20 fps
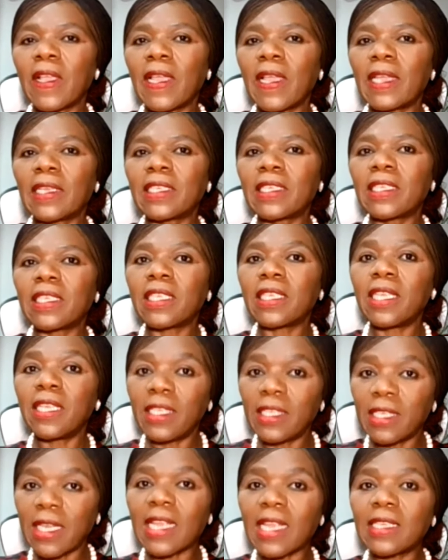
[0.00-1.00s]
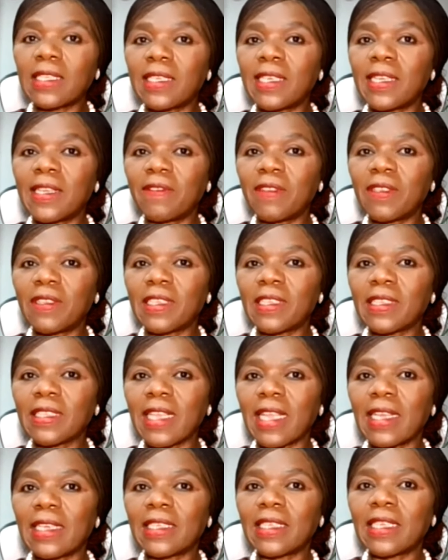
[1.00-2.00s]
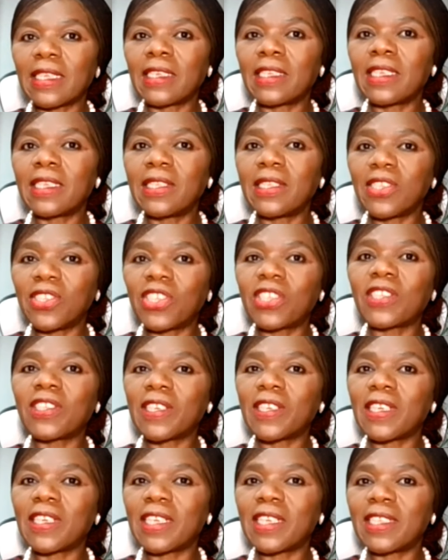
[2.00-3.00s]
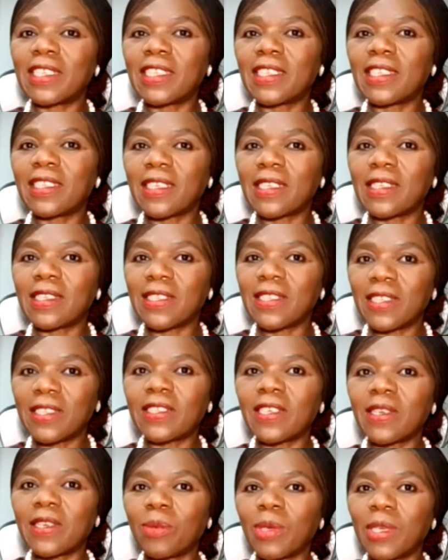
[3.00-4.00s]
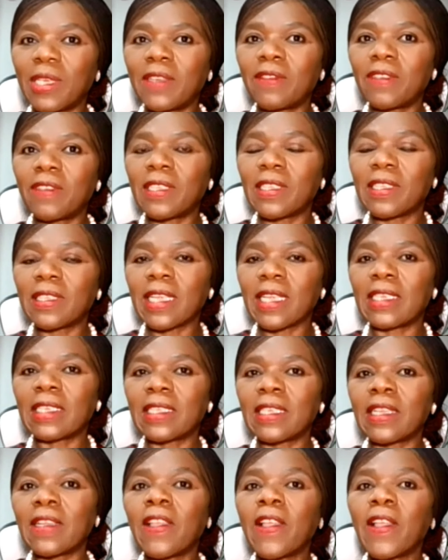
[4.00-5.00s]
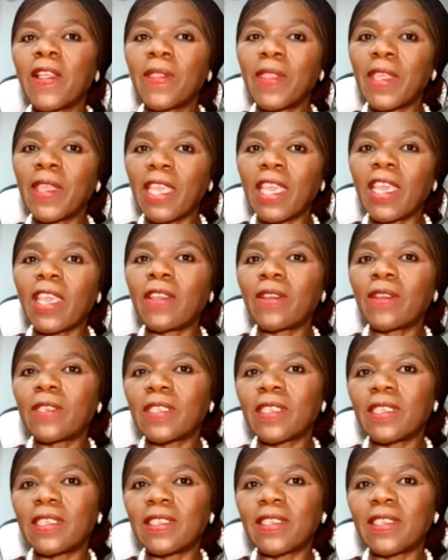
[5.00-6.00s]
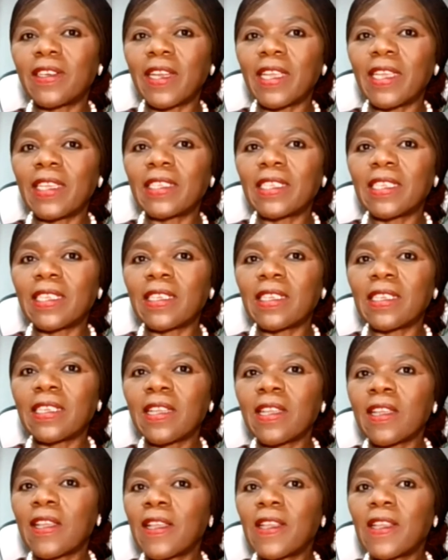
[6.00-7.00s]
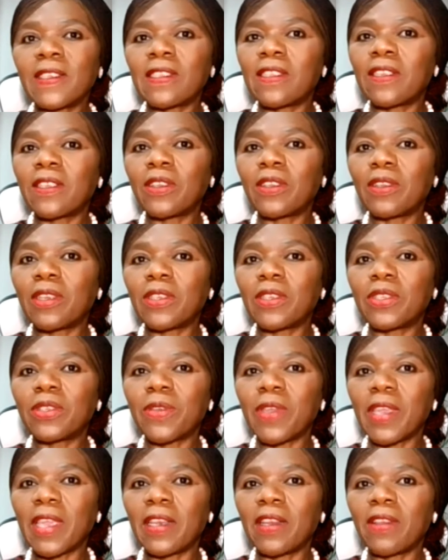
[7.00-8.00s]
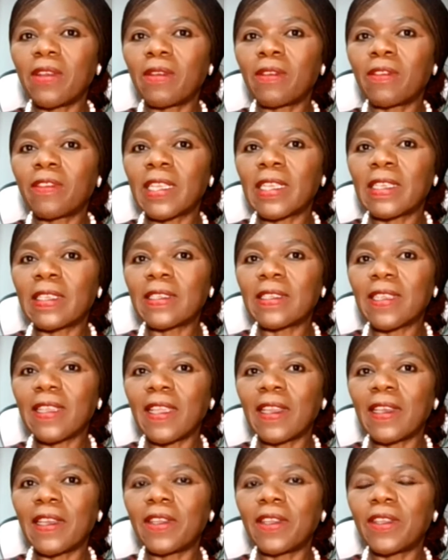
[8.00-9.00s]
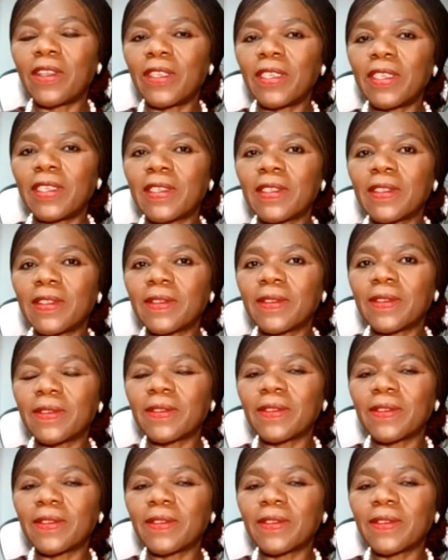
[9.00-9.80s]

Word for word: And he does live in this country, and his children and children's children will live in this country. The chaos he's creating is not going to do any of us any good.